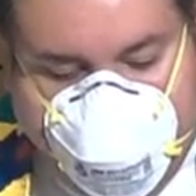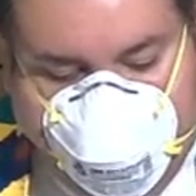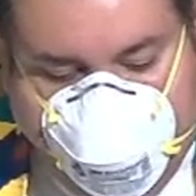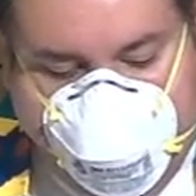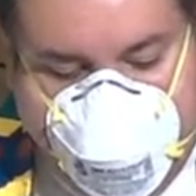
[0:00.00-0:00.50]
of
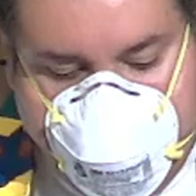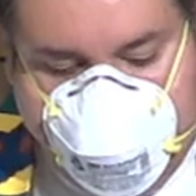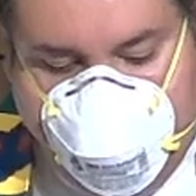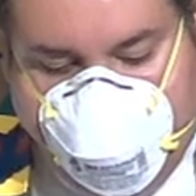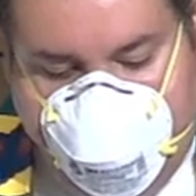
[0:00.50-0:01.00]
religious
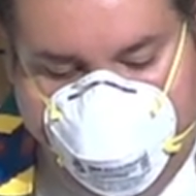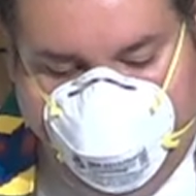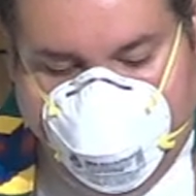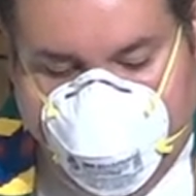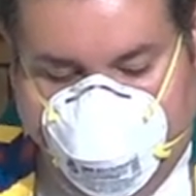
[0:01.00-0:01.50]
belief
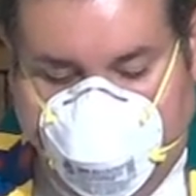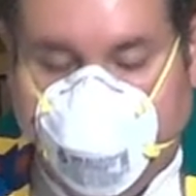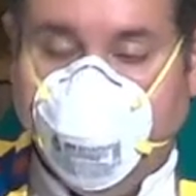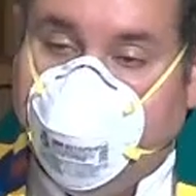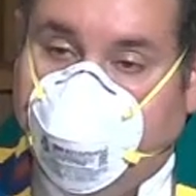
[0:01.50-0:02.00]

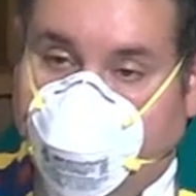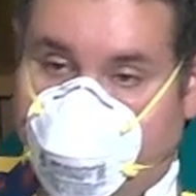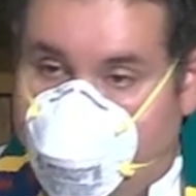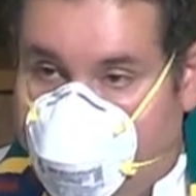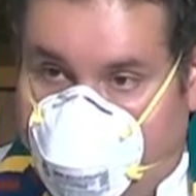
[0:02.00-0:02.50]
between
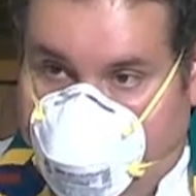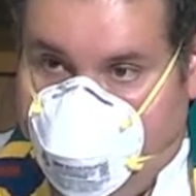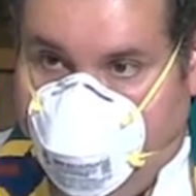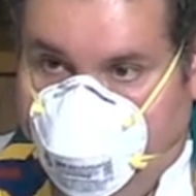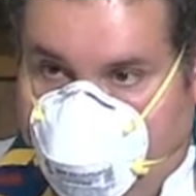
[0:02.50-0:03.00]

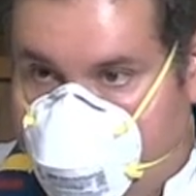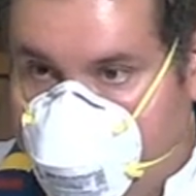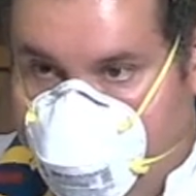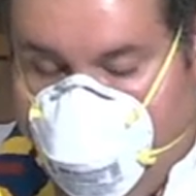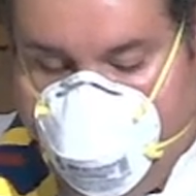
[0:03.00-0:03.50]
Lutheranism, which was
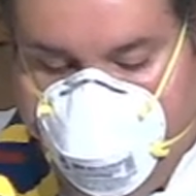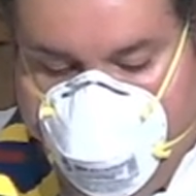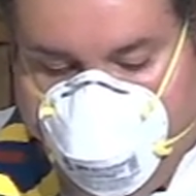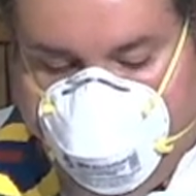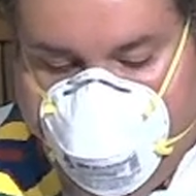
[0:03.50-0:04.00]
brand new
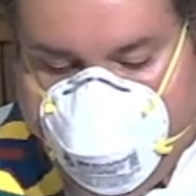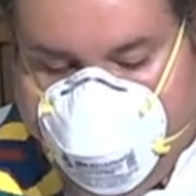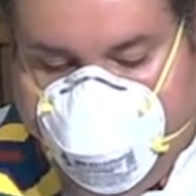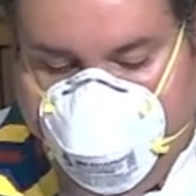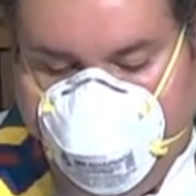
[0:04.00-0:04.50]
at that
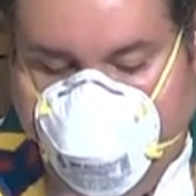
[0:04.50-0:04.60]
time,